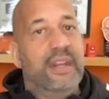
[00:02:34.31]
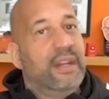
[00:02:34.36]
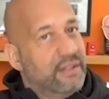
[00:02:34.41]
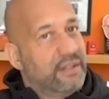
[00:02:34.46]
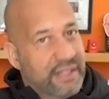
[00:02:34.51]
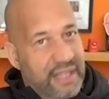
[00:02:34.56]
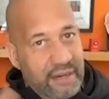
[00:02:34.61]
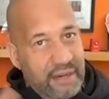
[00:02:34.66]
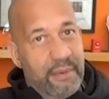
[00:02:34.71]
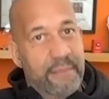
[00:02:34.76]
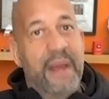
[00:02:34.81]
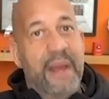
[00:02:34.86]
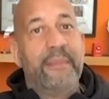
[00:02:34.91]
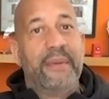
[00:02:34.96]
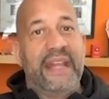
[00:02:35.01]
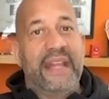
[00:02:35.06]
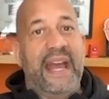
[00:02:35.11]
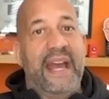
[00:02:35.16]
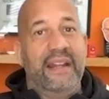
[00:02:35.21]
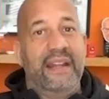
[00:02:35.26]
You gotta
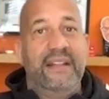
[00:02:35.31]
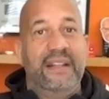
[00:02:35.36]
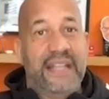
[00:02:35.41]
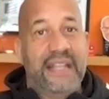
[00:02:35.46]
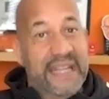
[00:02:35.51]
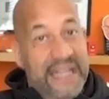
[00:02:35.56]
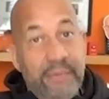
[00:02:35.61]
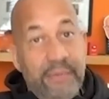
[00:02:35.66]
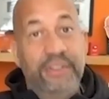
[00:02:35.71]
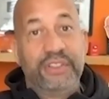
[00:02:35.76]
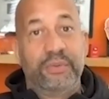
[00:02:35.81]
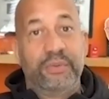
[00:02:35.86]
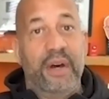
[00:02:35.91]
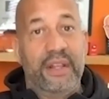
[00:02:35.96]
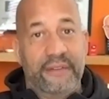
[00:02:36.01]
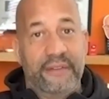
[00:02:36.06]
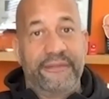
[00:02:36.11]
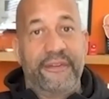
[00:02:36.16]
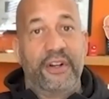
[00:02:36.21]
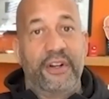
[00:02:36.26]
remember that. He was one
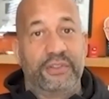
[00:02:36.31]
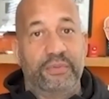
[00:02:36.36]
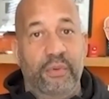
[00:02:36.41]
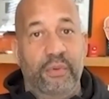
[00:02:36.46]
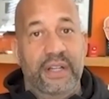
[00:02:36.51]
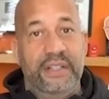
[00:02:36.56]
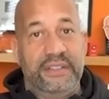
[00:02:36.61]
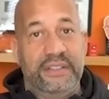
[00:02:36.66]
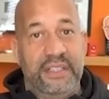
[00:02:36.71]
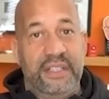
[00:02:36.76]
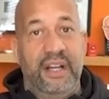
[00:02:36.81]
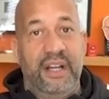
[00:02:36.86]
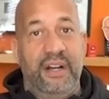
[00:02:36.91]
of the first ones, you